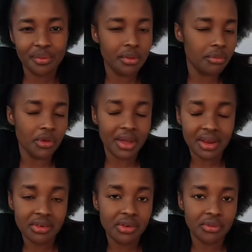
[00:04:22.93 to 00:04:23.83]
from your
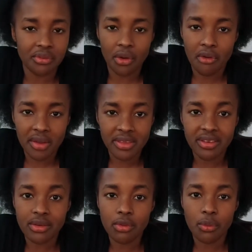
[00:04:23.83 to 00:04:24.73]
country of
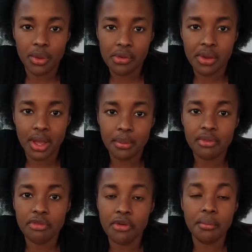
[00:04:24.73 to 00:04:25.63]
origin, where you're
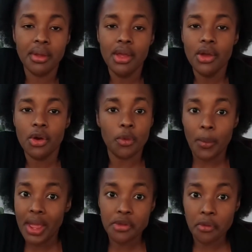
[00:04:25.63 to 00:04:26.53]
coming from or
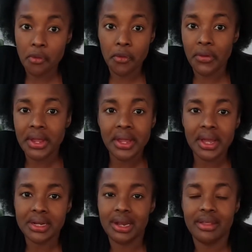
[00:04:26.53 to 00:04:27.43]
where you're going,
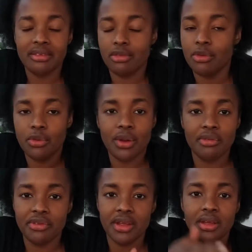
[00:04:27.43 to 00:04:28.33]
at least, you know,
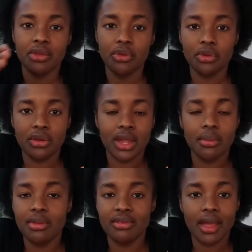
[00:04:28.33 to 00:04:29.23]
after your
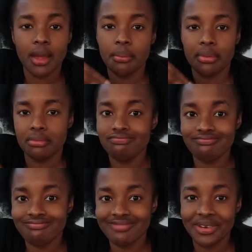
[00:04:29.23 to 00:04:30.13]
time is up,
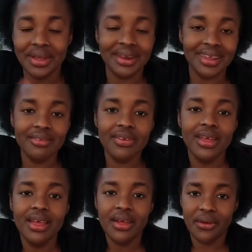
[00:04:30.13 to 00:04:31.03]
you can leave,
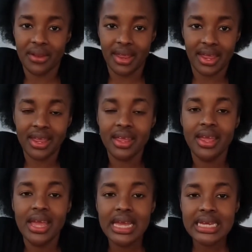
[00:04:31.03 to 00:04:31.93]
okay?
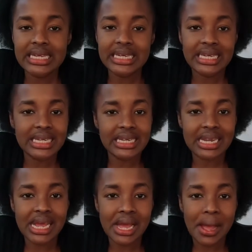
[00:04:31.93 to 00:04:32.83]

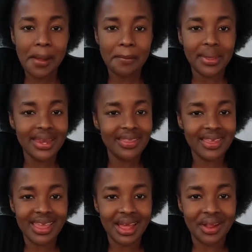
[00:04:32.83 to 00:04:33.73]
And
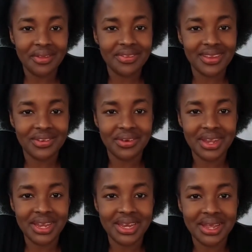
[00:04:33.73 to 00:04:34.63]
anything else that you
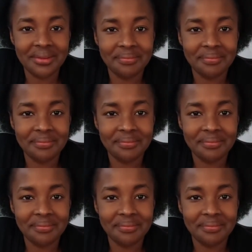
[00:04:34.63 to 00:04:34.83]
need?